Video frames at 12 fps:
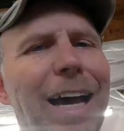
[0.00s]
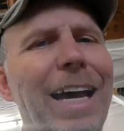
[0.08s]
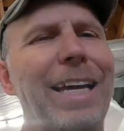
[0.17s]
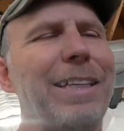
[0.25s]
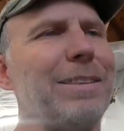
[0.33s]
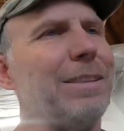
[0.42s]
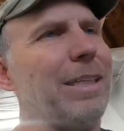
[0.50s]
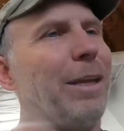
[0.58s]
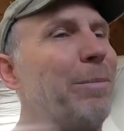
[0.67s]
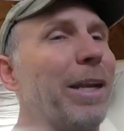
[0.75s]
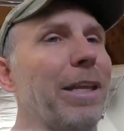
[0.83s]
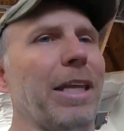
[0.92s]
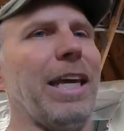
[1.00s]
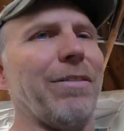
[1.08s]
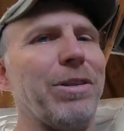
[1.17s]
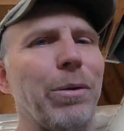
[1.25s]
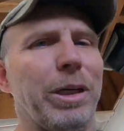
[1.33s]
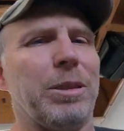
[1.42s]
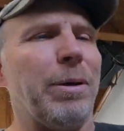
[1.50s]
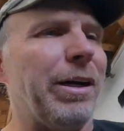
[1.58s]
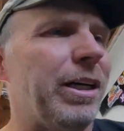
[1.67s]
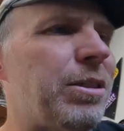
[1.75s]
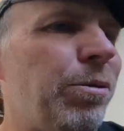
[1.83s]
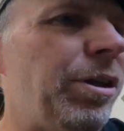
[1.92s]
I admittedly have no
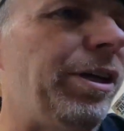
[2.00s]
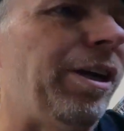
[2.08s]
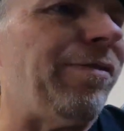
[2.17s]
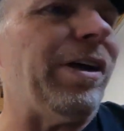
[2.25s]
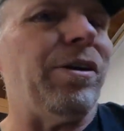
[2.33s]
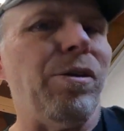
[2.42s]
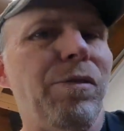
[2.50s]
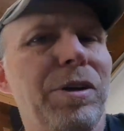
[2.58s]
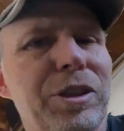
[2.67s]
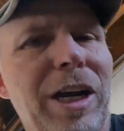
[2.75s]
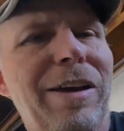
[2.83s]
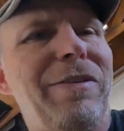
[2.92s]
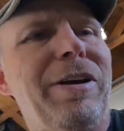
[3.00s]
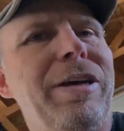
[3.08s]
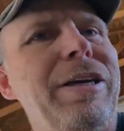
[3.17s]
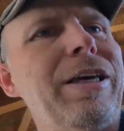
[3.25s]
experience with the Gear Vendor Overdrive,